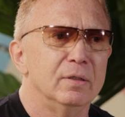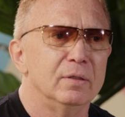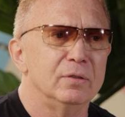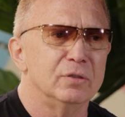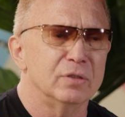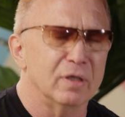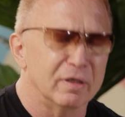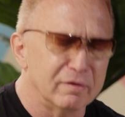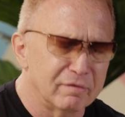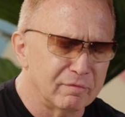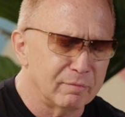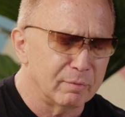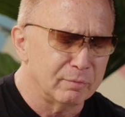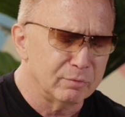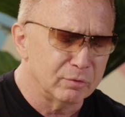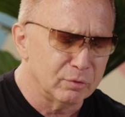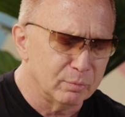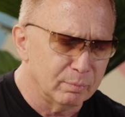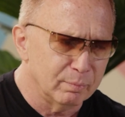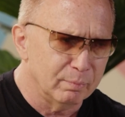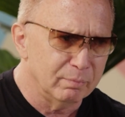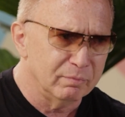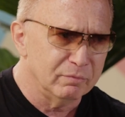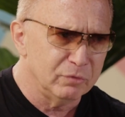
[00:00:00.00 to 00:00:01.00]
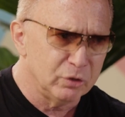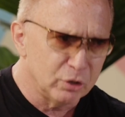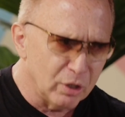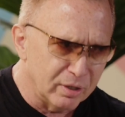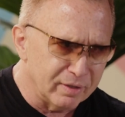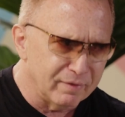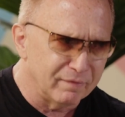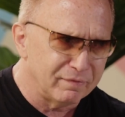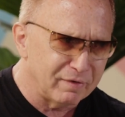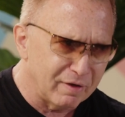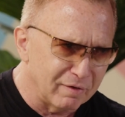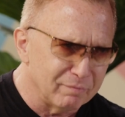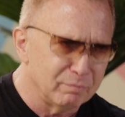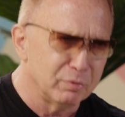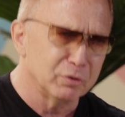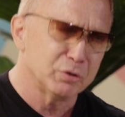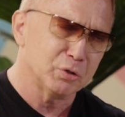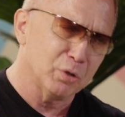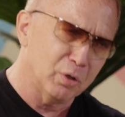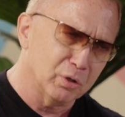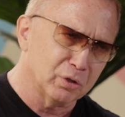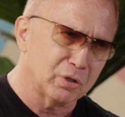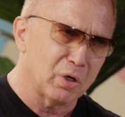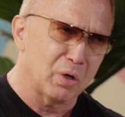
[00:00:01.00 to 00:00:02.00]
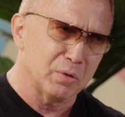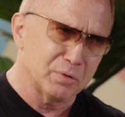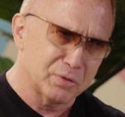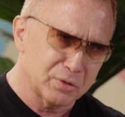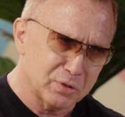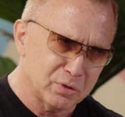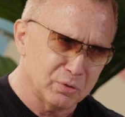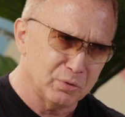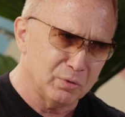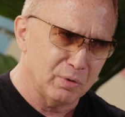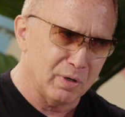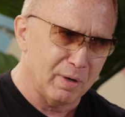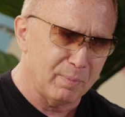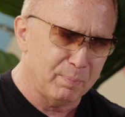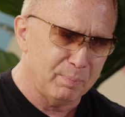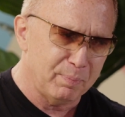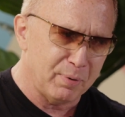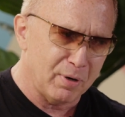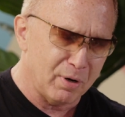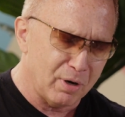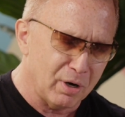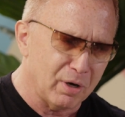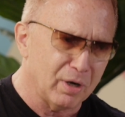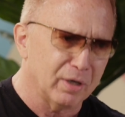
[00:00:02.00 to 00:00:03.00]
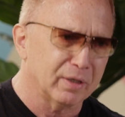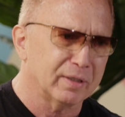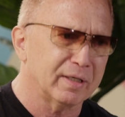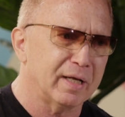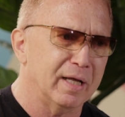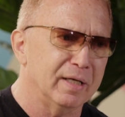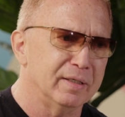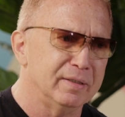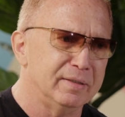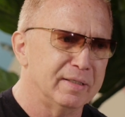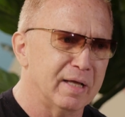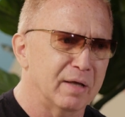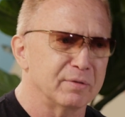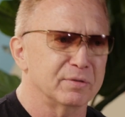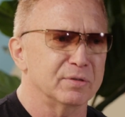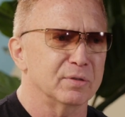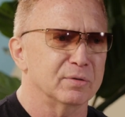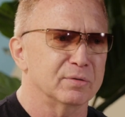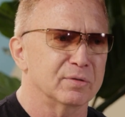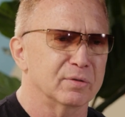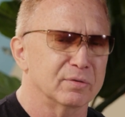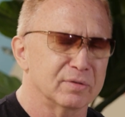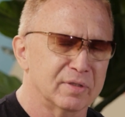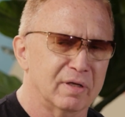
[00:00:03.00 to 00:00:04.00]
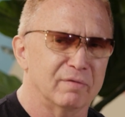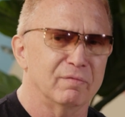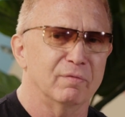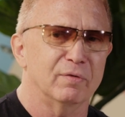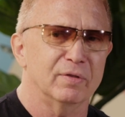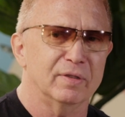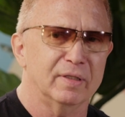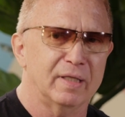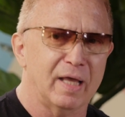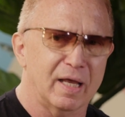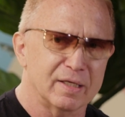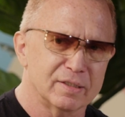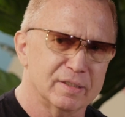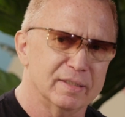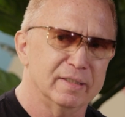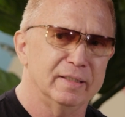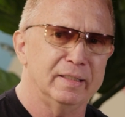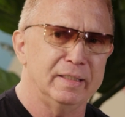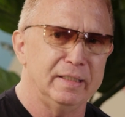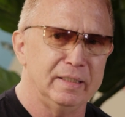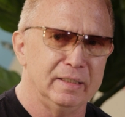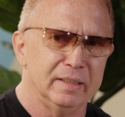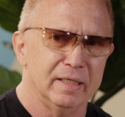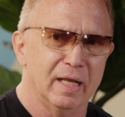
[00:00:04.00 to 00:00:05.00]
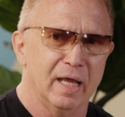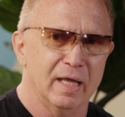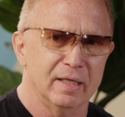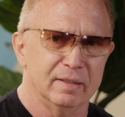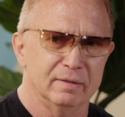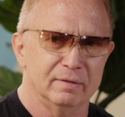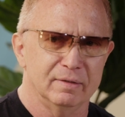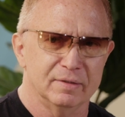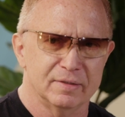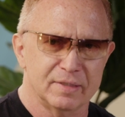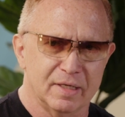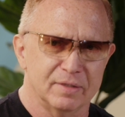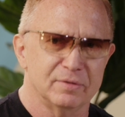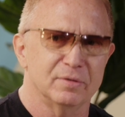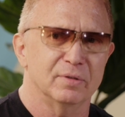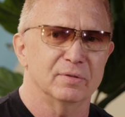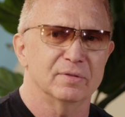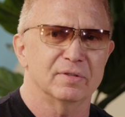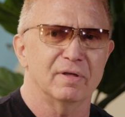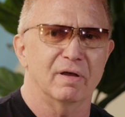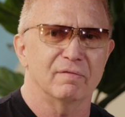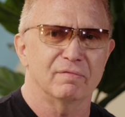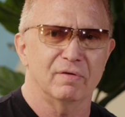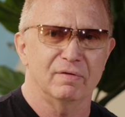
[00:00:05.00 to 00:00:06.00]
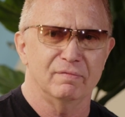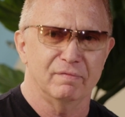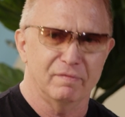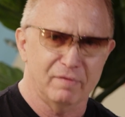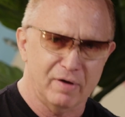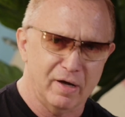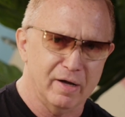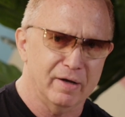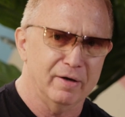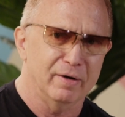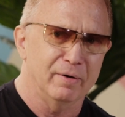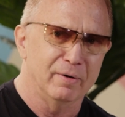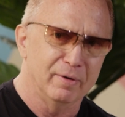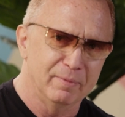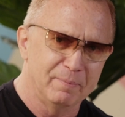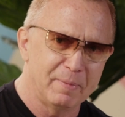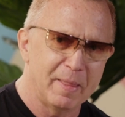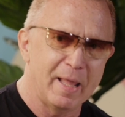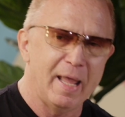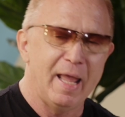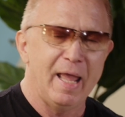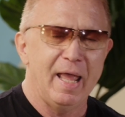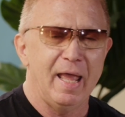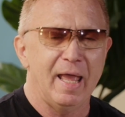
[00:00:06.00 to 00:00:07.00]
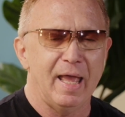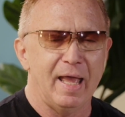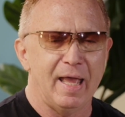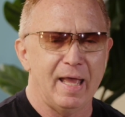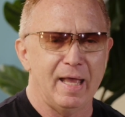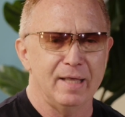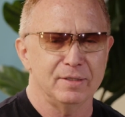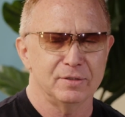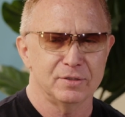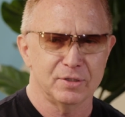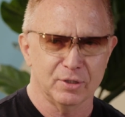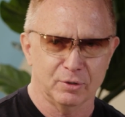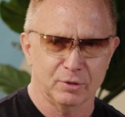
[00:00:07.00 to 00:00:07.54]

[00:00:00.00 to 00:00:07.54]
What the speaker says: Geneviève Bujold goes to a park and douses herself with gasoline and sets herself on fire as